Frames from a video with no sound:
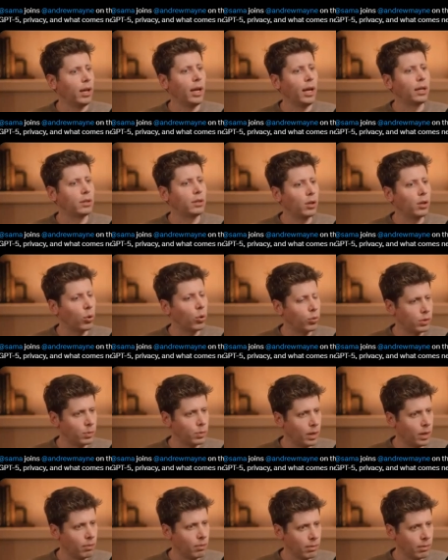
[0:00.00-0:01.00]
and coders
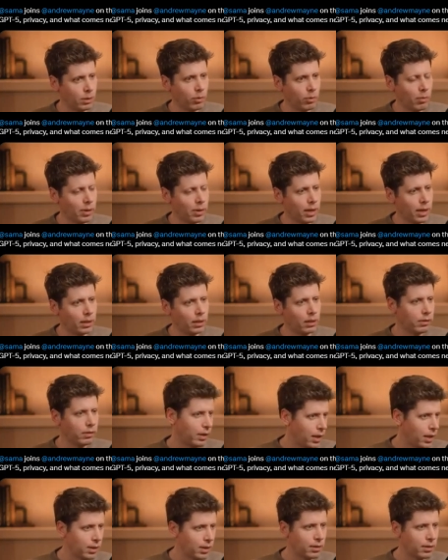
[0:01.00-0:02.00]
being much more productive,
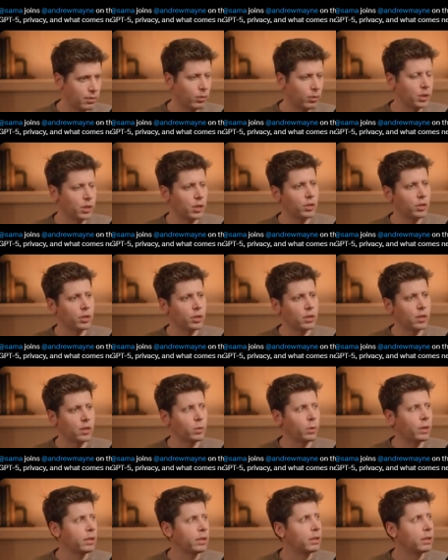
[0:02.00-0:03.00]
and thus researchers as
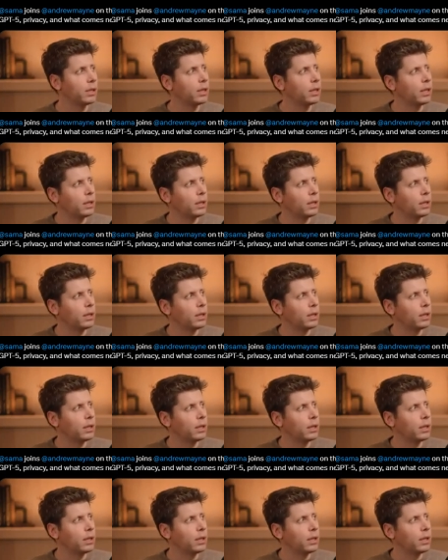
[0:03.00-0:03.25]
well.